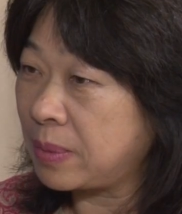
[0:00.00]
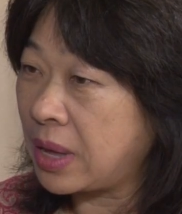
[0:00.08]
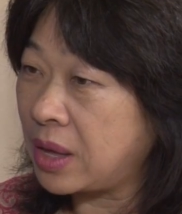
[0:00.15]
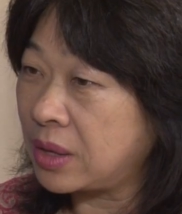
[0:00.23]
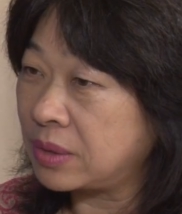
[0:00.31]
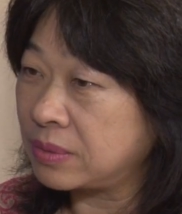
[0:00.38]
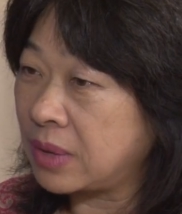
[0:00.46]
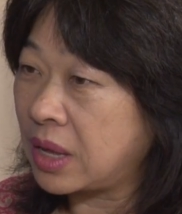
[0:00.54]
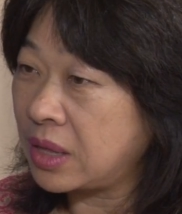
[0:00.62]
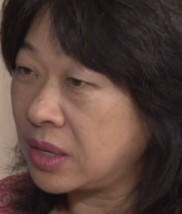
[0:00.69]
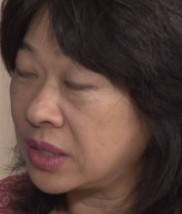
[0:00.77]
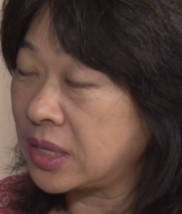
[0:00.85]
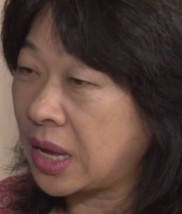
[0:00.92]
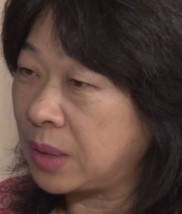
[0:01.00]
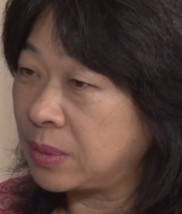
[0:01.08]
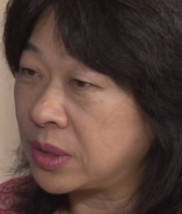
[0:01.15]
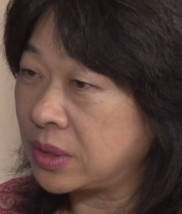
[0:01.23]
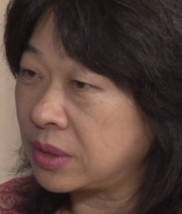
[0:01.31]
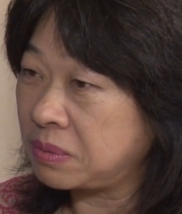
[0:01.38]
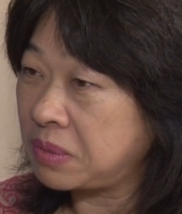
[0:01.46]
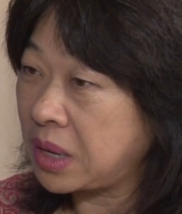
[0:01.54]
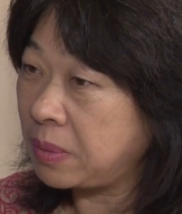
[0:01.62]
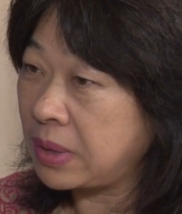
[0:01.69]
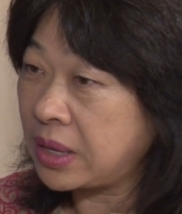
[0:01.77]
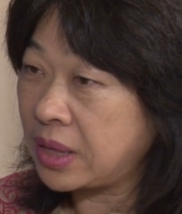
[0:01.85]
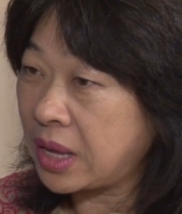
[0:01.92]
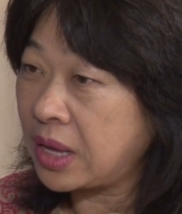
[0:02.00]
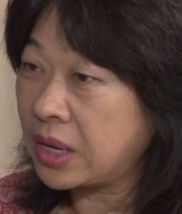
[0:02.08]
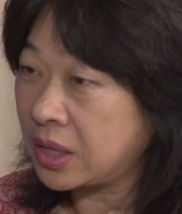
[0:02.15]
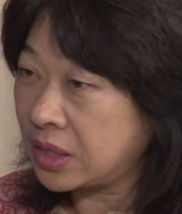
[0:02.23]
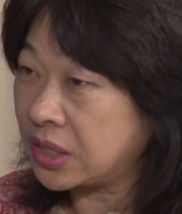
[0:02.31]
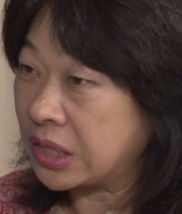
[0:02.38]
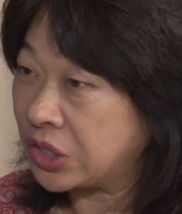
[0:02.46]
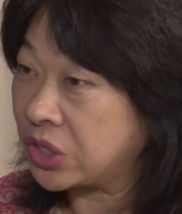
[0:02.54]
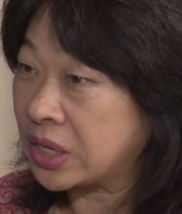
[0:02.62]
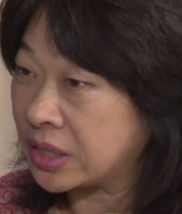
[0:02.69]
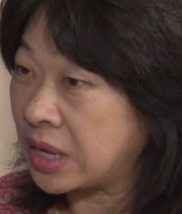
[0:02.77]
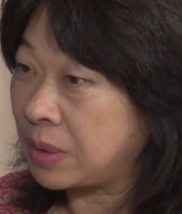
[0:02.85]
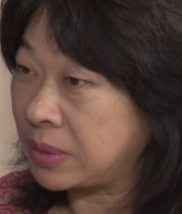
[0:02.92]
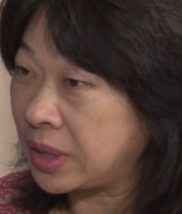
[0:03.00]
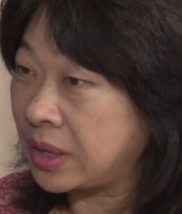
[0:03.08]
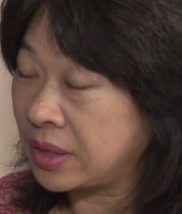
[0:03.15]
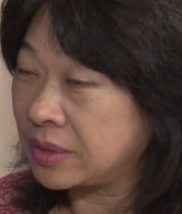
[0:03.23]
about other times. Maybe they could teach us something.